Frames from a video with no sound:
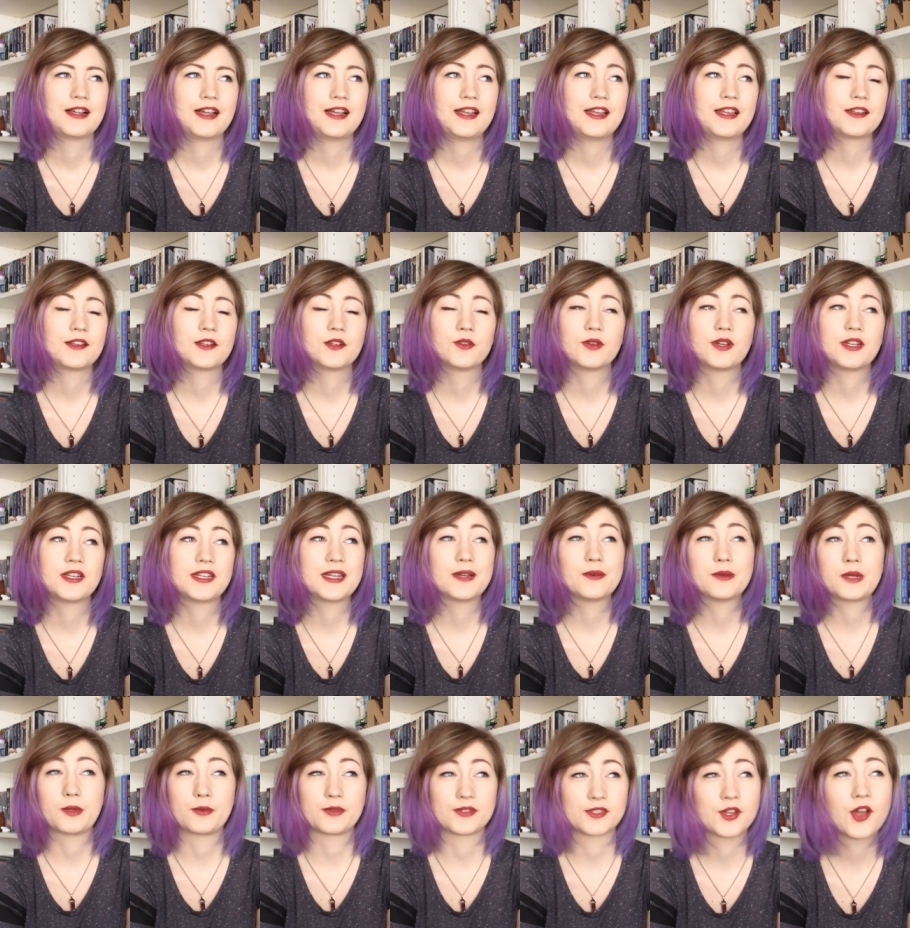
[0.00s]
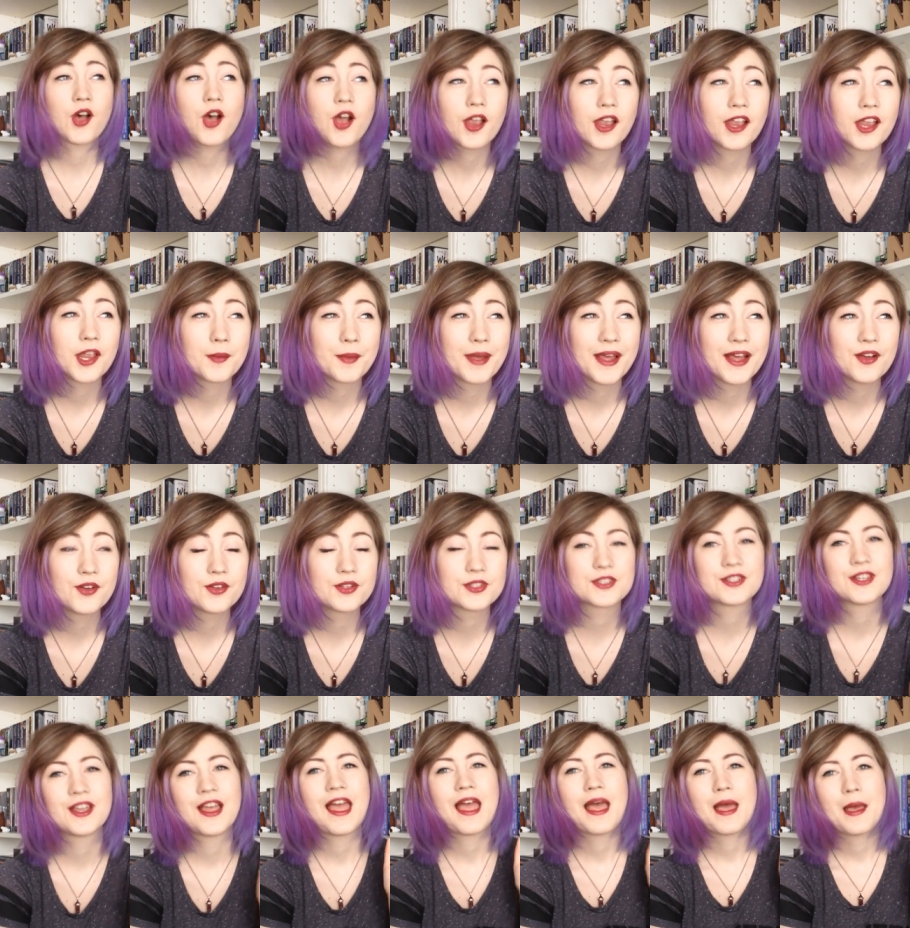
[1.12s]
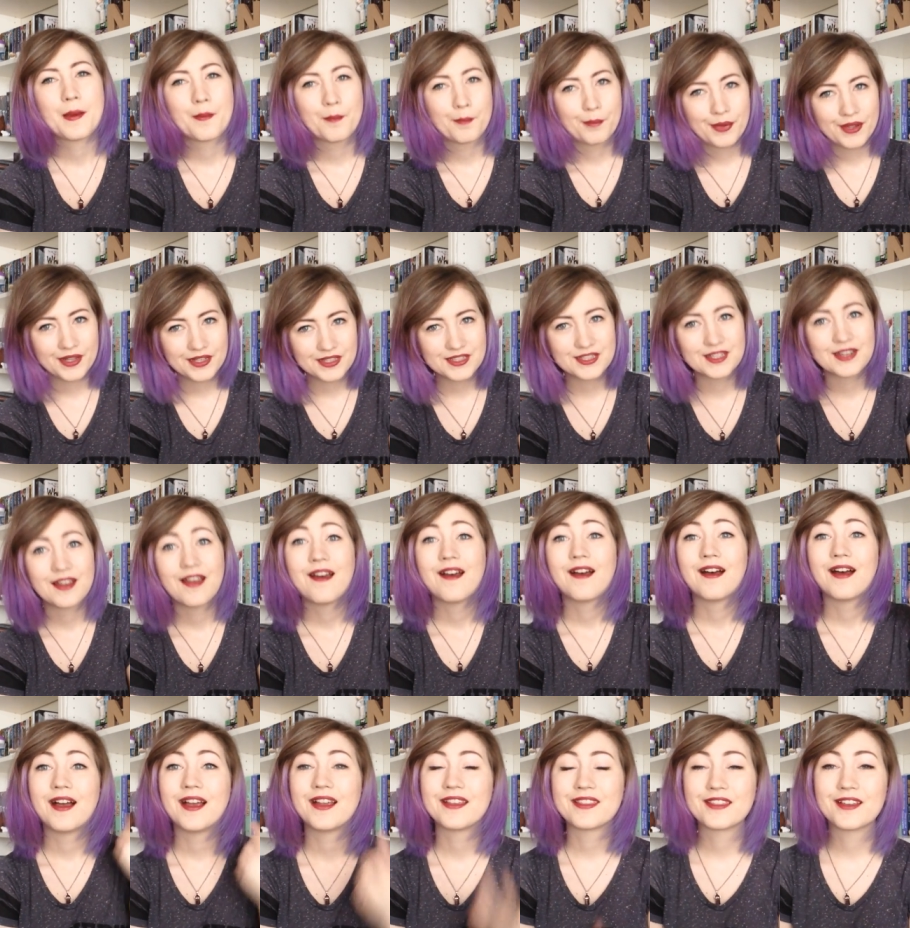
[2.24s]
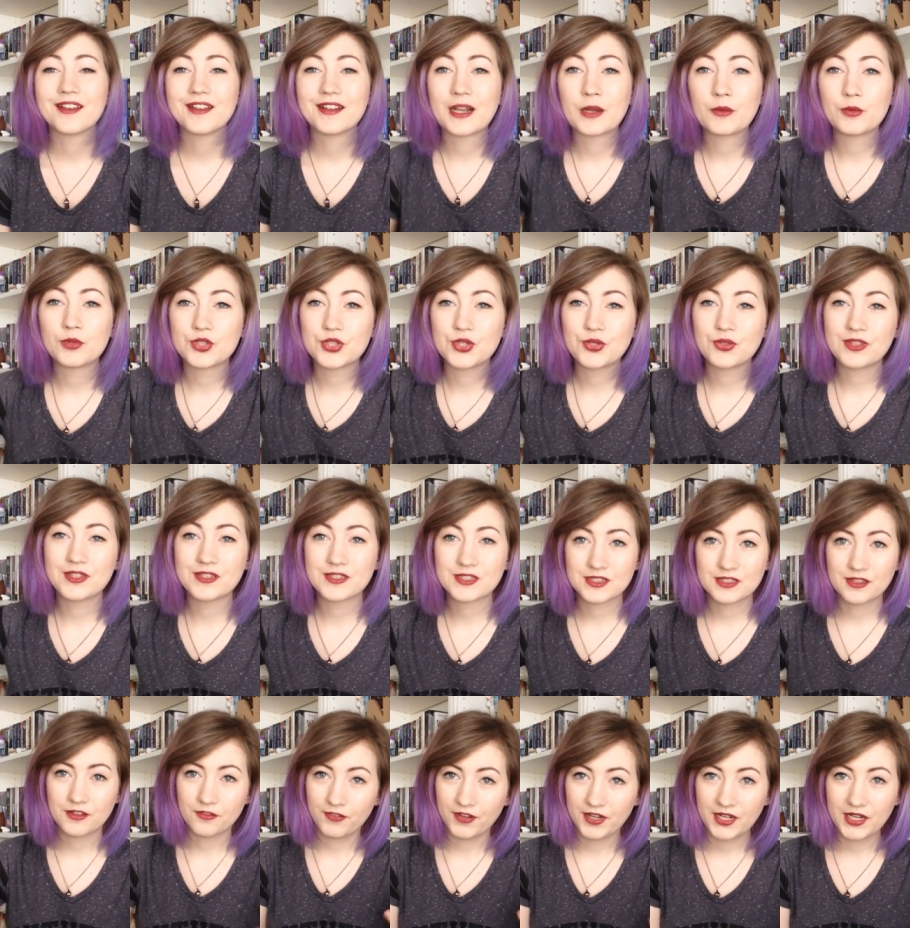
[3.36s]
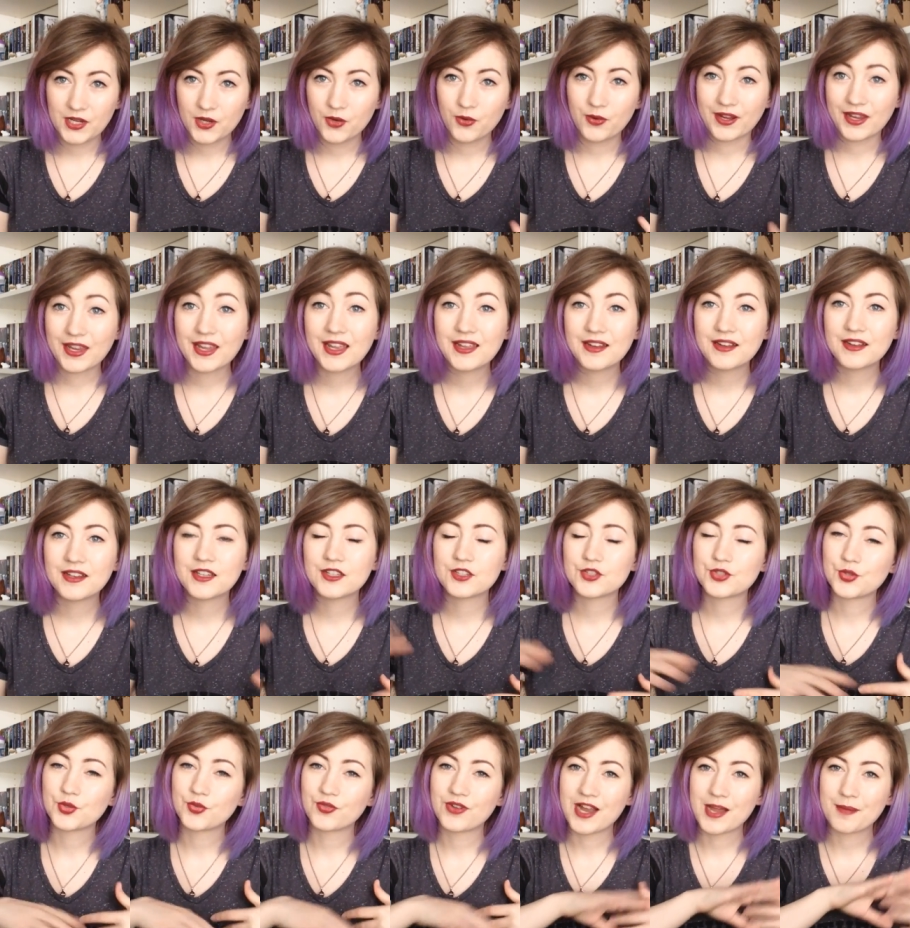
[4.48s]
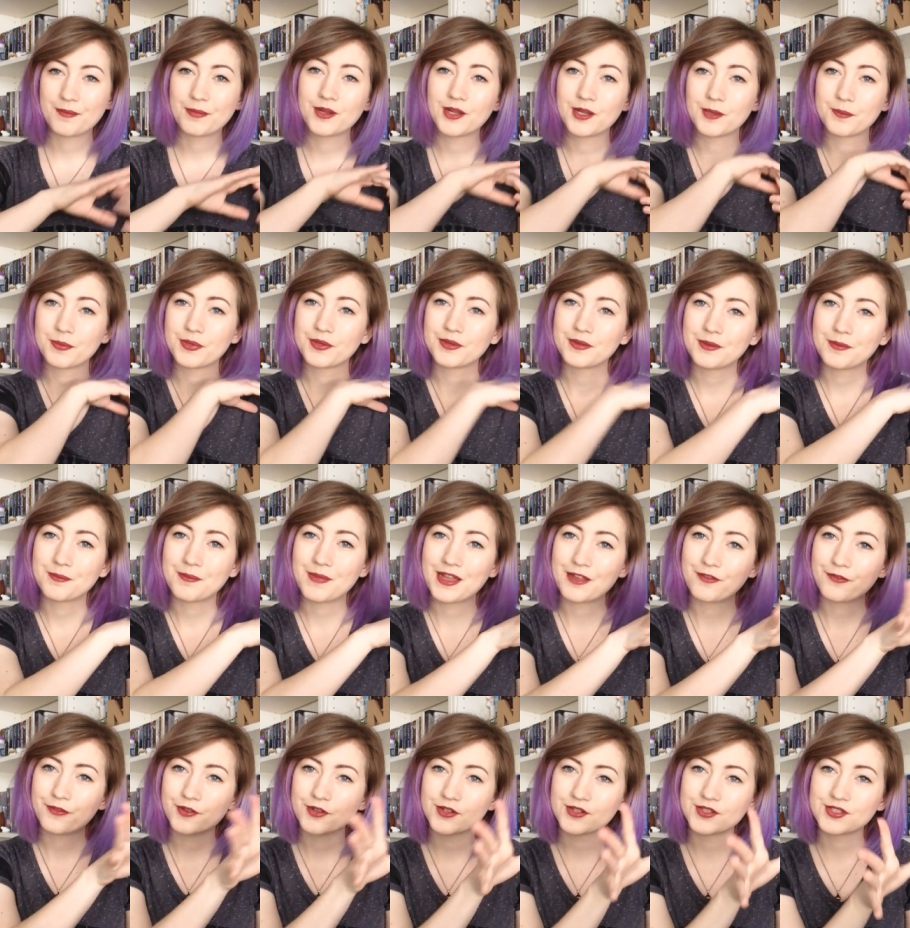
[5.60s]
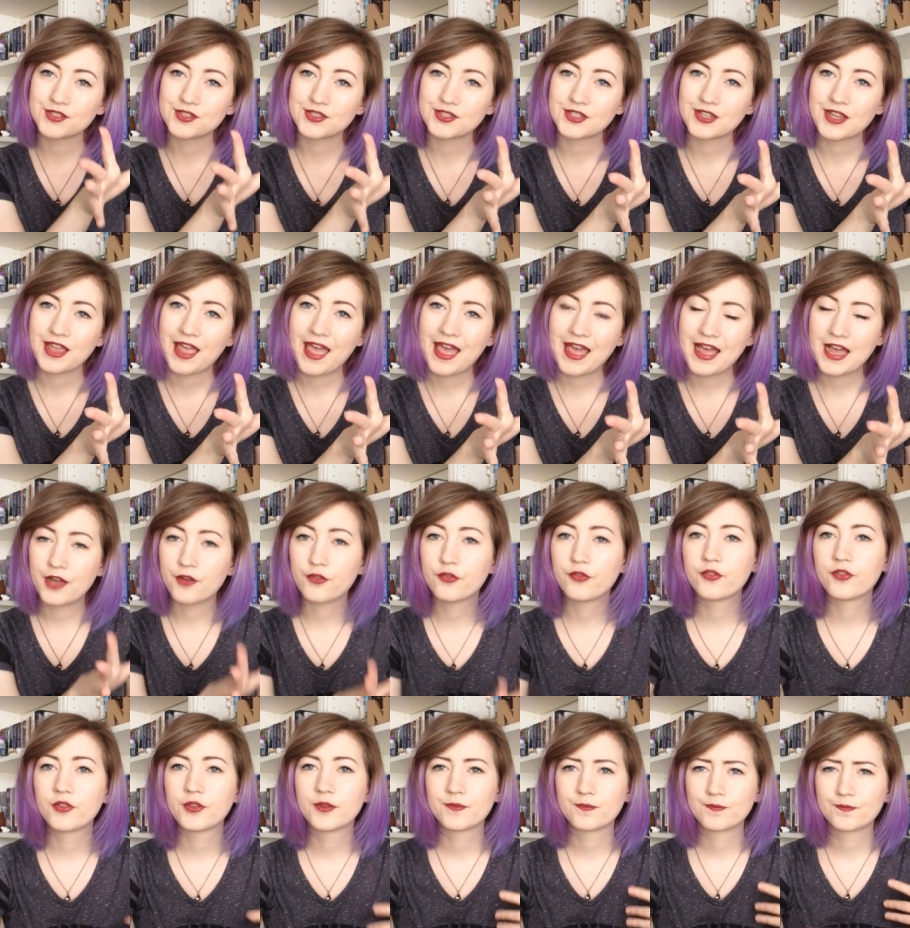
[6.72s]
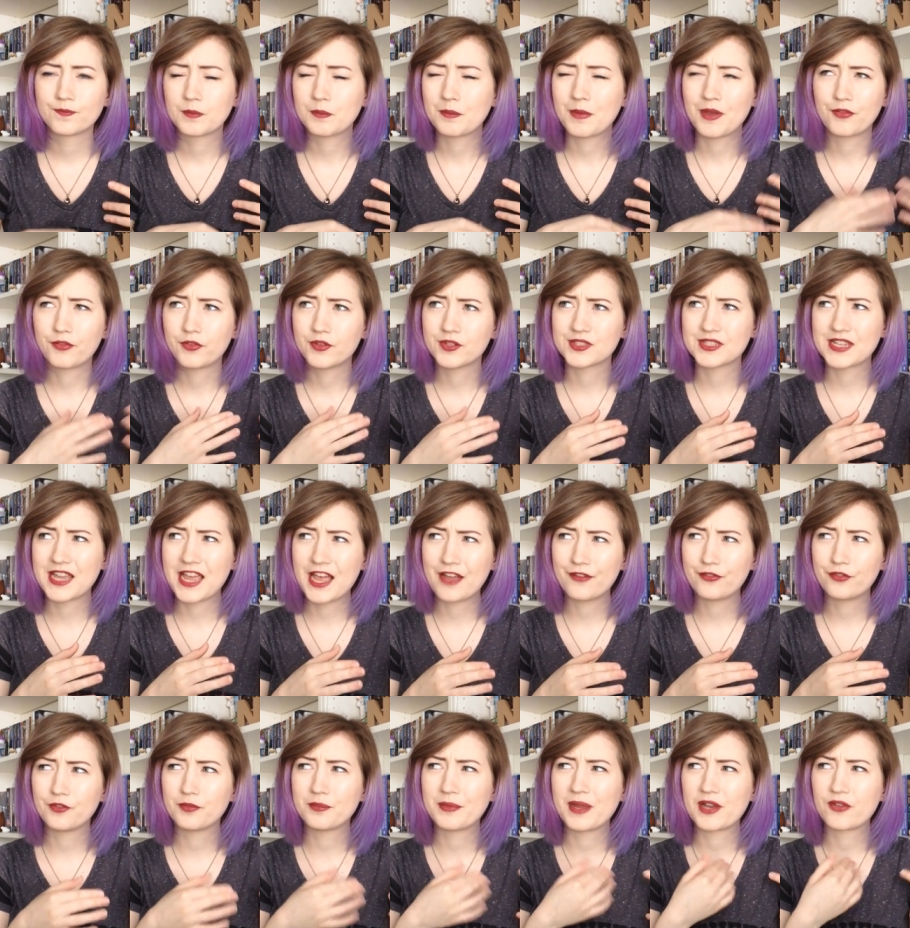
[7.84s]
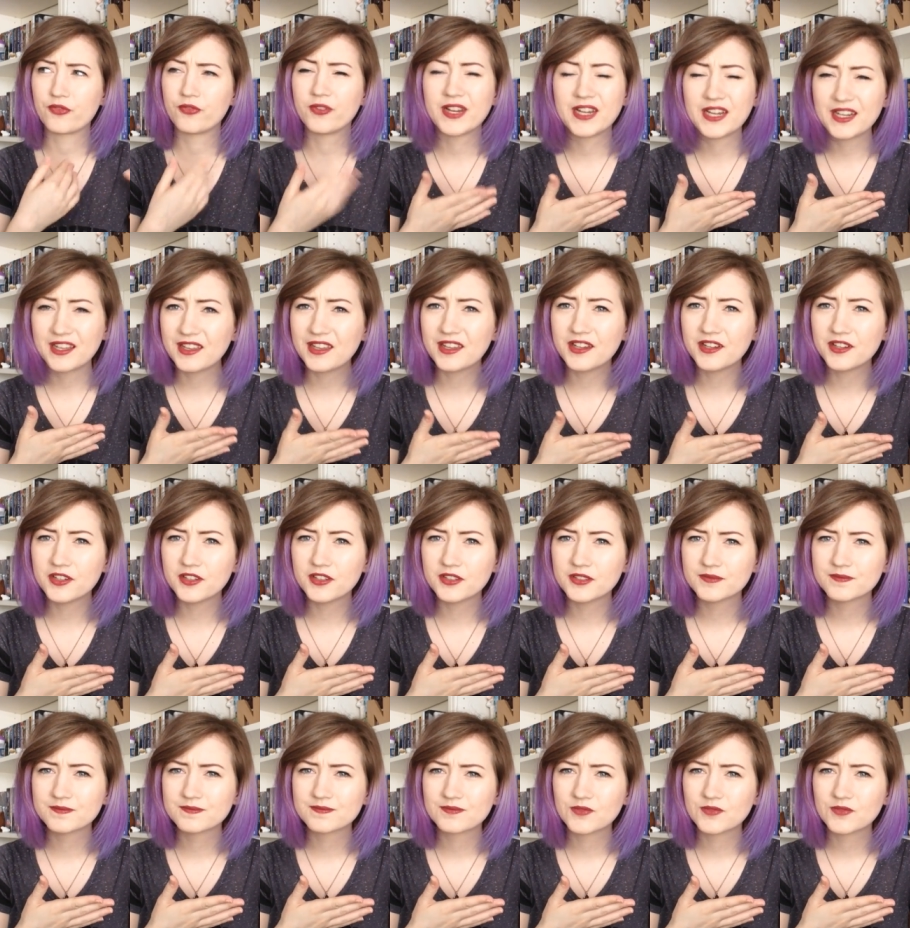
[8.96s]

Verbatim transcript: I had no idea what I was talking about, but I thought I would do this video again to wrap up my first half, my first half of my reading year